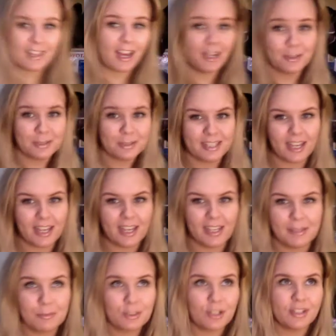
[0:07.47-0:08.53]
I always say it,
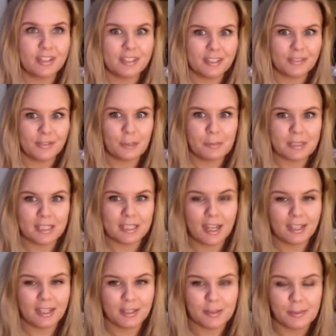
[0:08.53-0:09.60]
I'm sorry this is filmed at
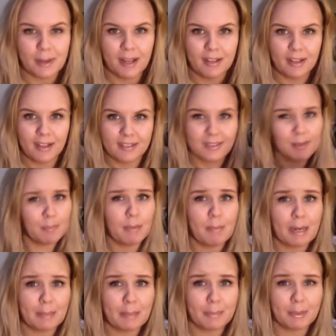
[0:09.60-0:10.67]
night as well and it's on my
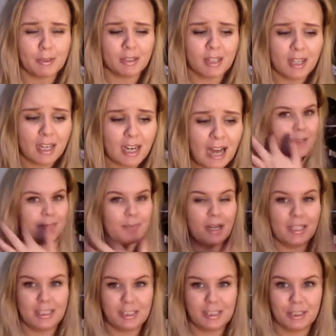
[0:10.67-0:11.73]
MacBook. I
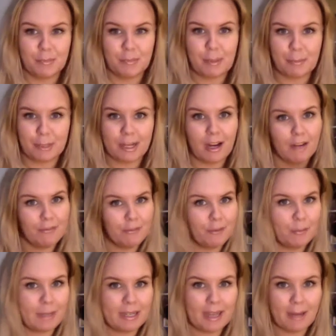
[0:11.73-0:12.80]
need a new memory card for
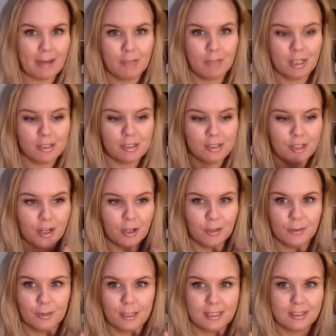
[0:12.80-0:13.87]
my camera,
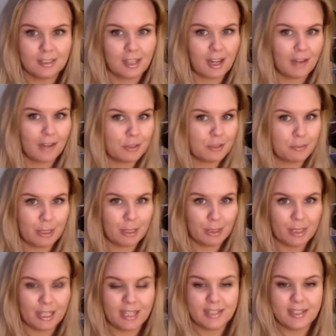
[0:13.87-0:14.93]
so it's going to have to be on
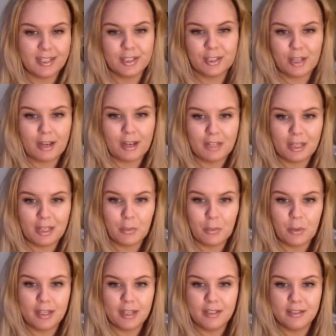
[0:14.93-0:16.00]
this, and I don't have any of the
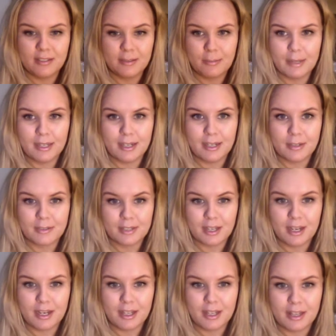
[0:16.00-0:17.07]
wires at my house
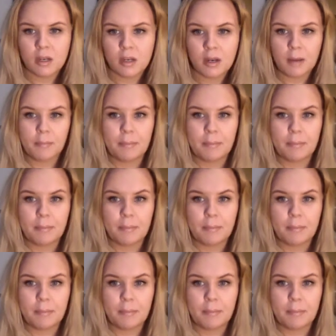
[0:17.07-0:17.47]
either.